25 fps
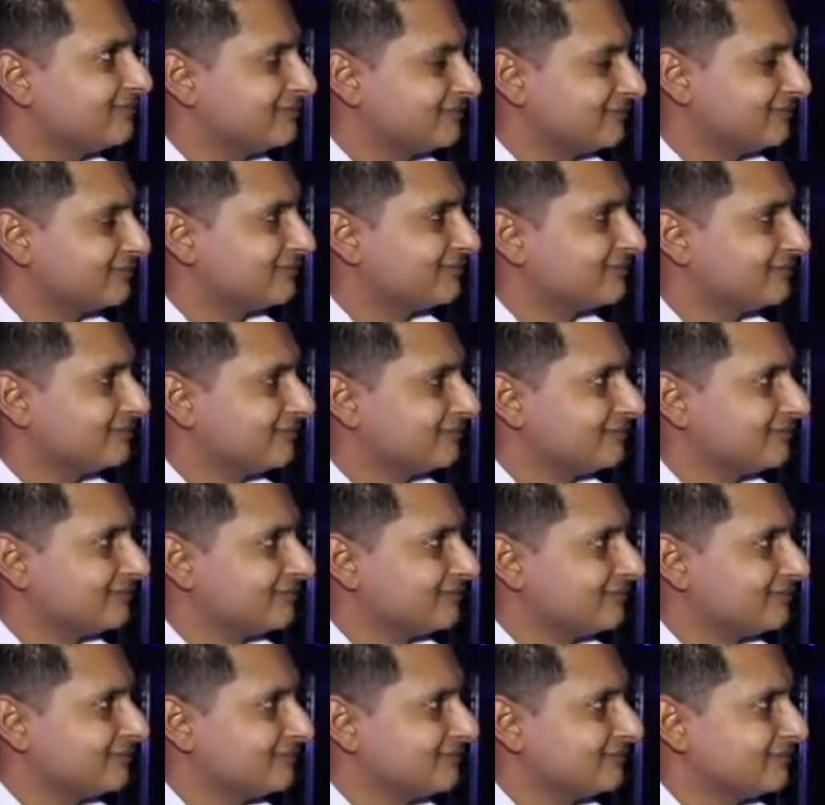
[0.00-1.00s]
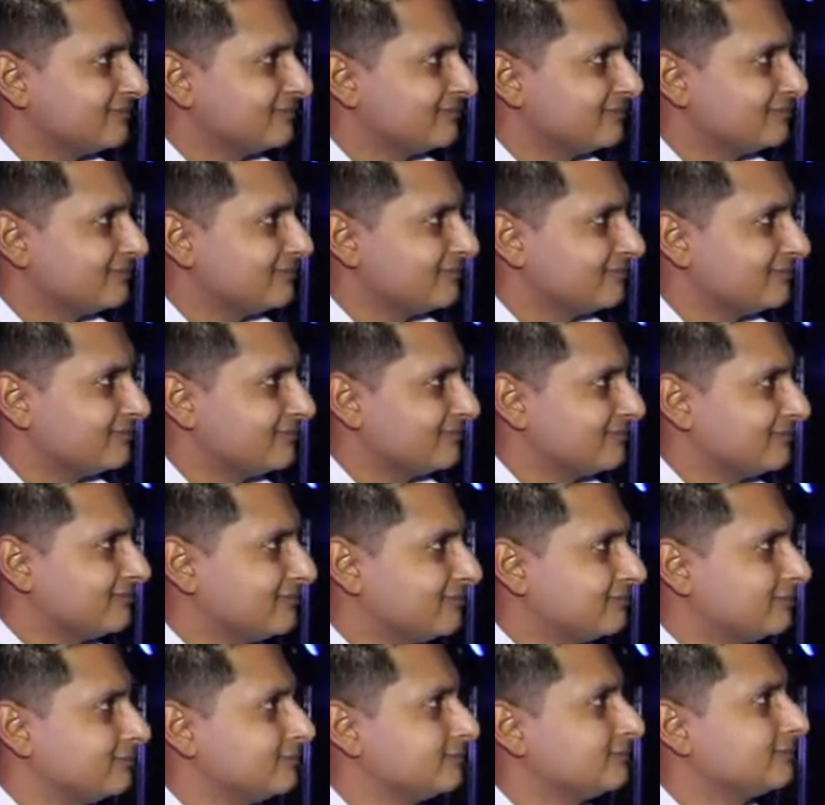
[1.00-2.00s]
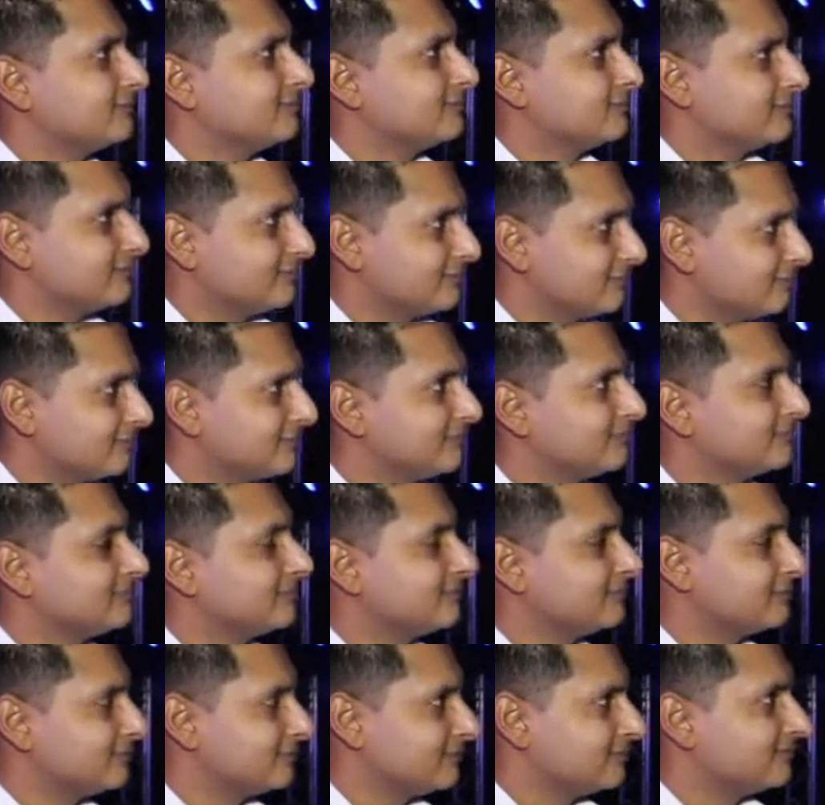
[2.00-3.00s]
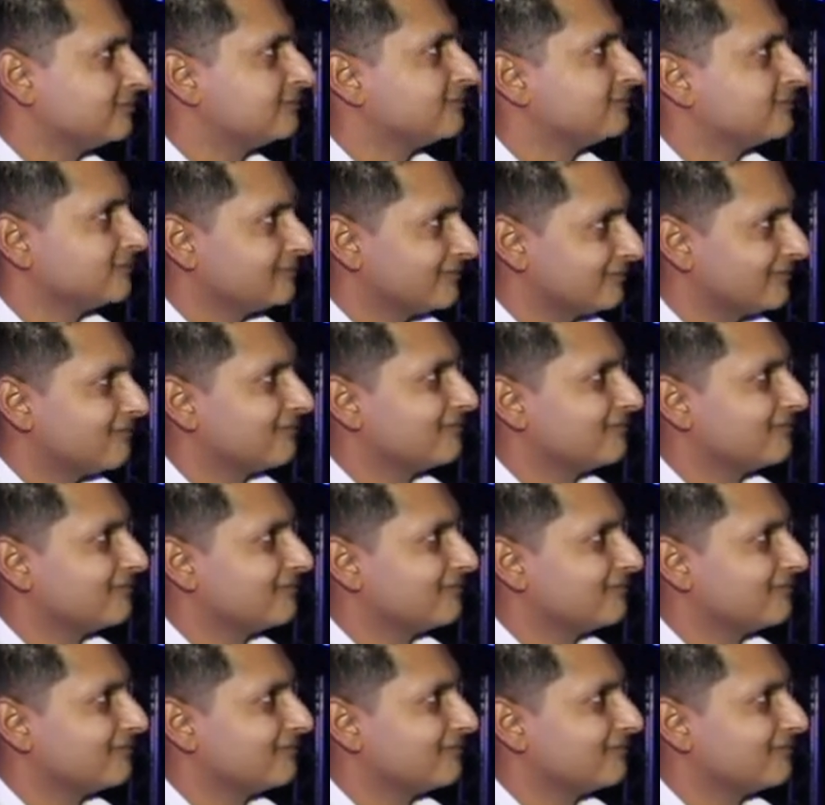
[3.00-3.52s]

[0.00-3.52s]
(silent)